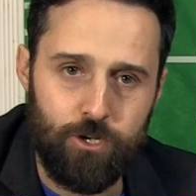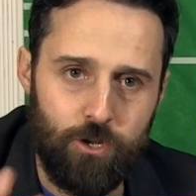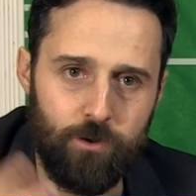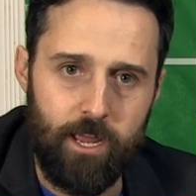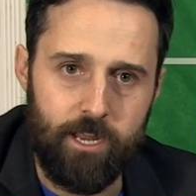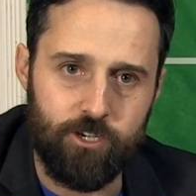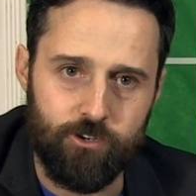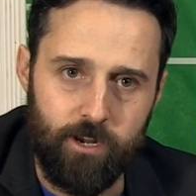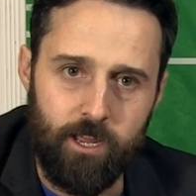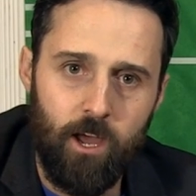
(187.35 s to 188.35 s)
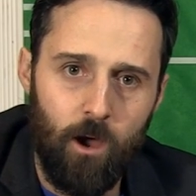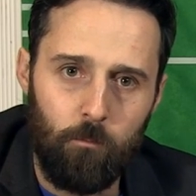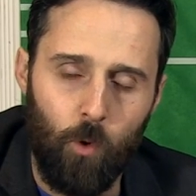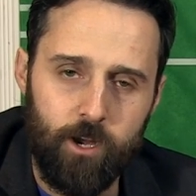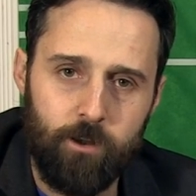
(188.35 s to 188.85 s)
due to injury.
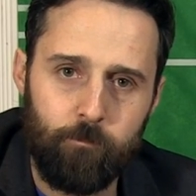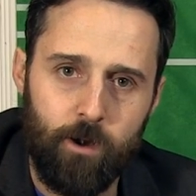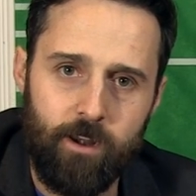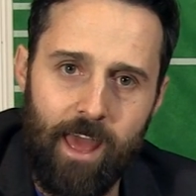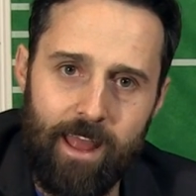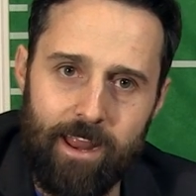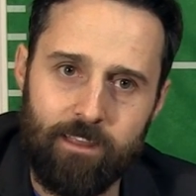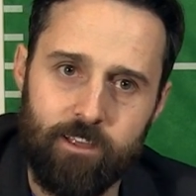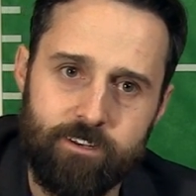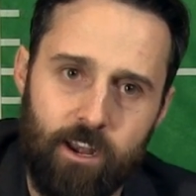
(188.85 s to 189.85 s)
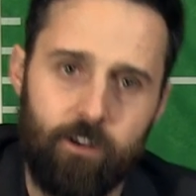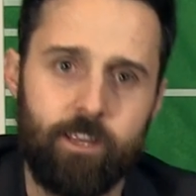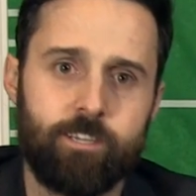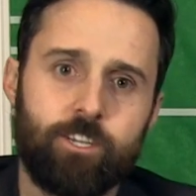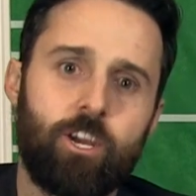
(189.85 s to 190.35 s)
Morgan Burnett and
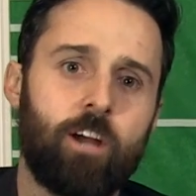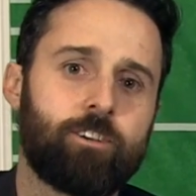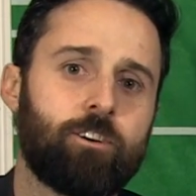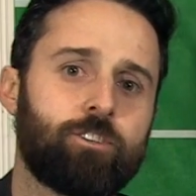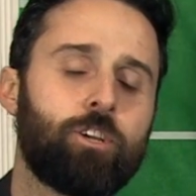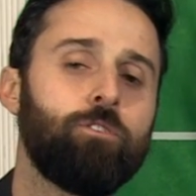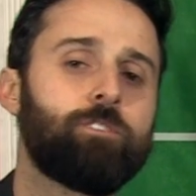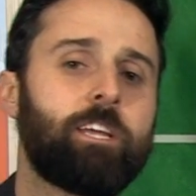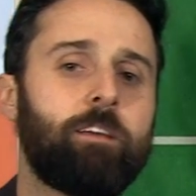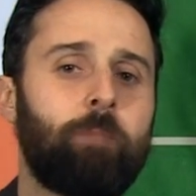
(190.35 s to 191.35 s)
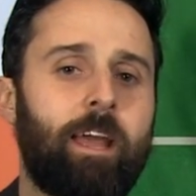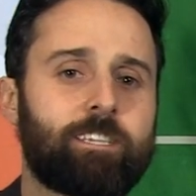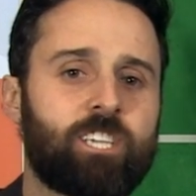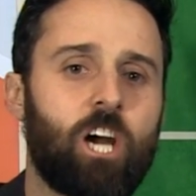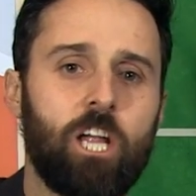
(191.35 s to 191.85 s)
Ladarius Gunter, two
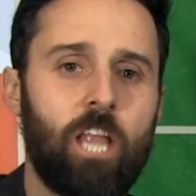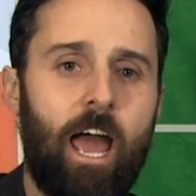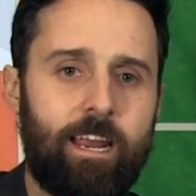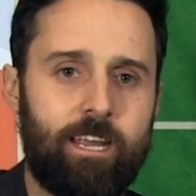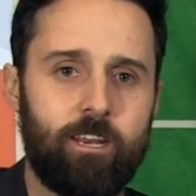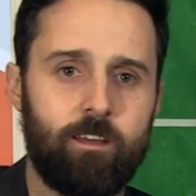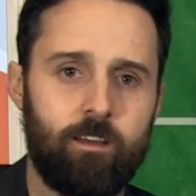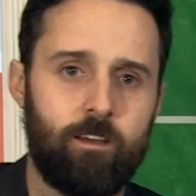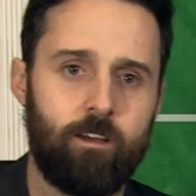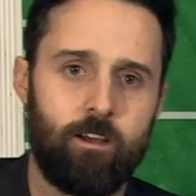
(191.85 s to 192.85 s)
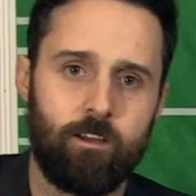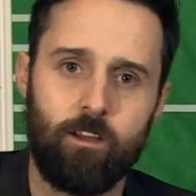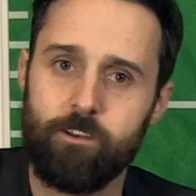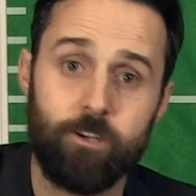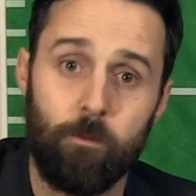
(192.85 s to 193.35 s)
teammates, collided.
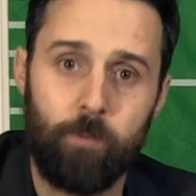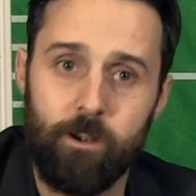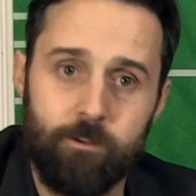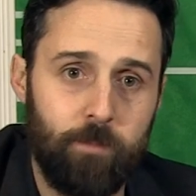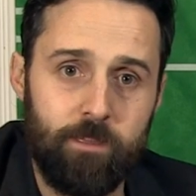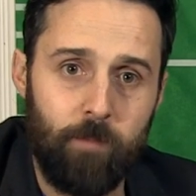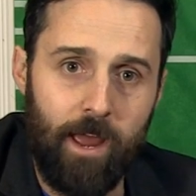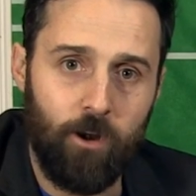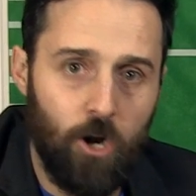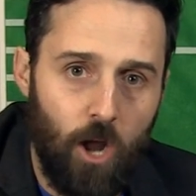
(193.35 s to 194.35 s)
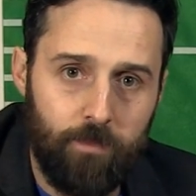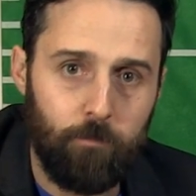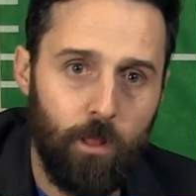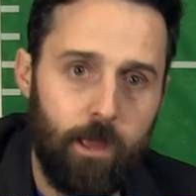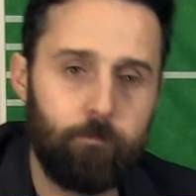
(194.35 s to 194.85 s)
Gunter appeared to be the man hurt on the
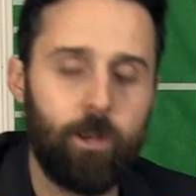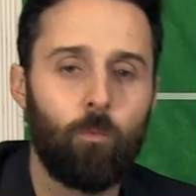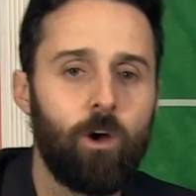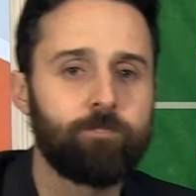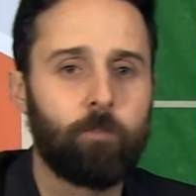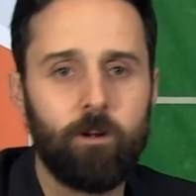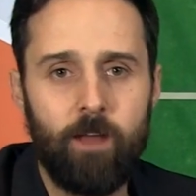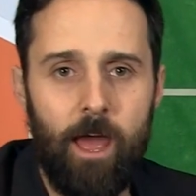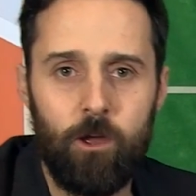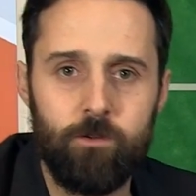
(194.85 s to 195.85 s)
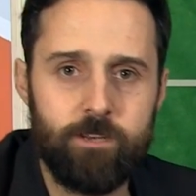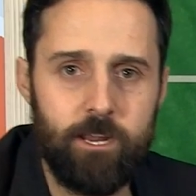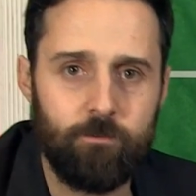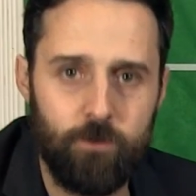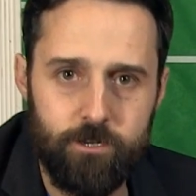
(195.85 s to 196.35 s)
play, but it was Burnett who
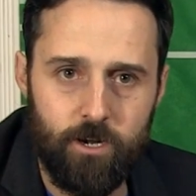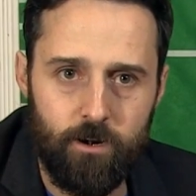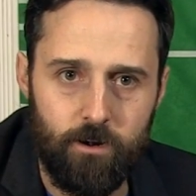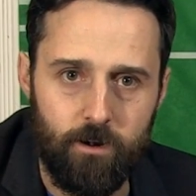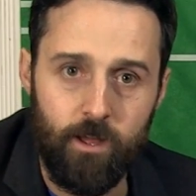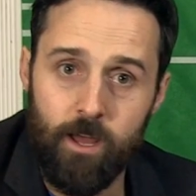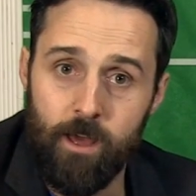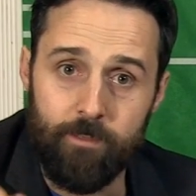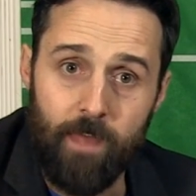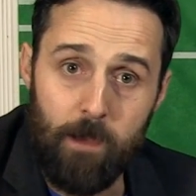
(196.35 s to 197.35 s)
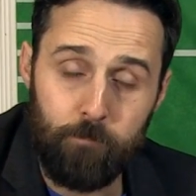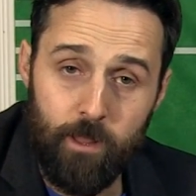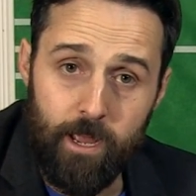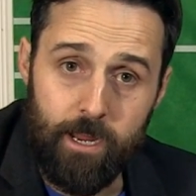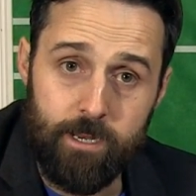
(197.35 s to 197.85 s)
didn't return. That
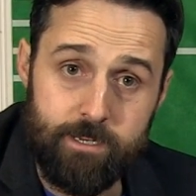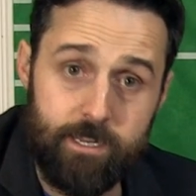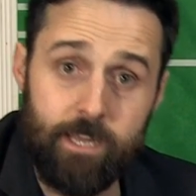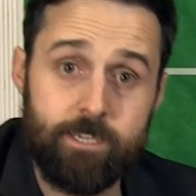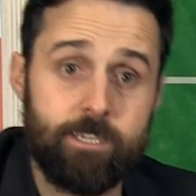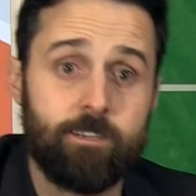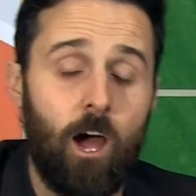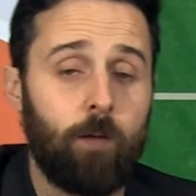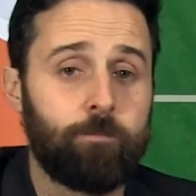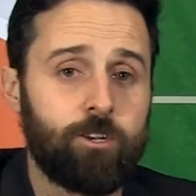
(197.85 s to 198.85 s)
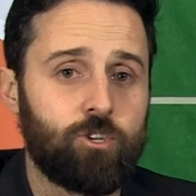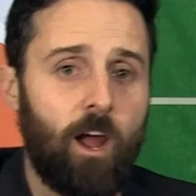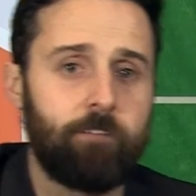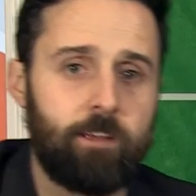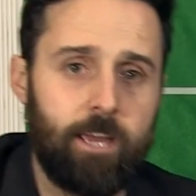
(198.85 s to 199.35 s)
play did stop the
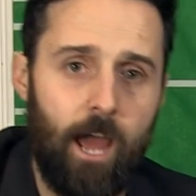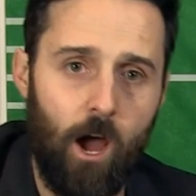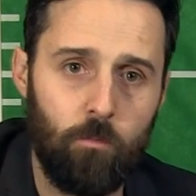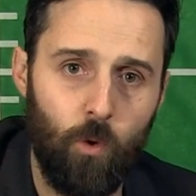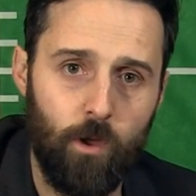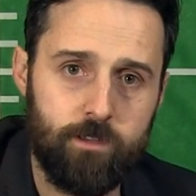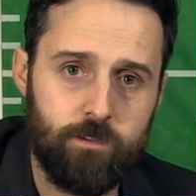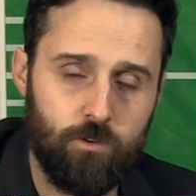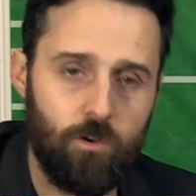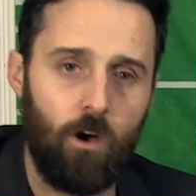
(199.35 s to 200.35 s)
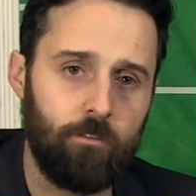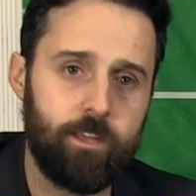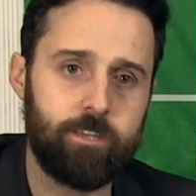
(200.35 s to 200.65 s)
driving Cowboys, who called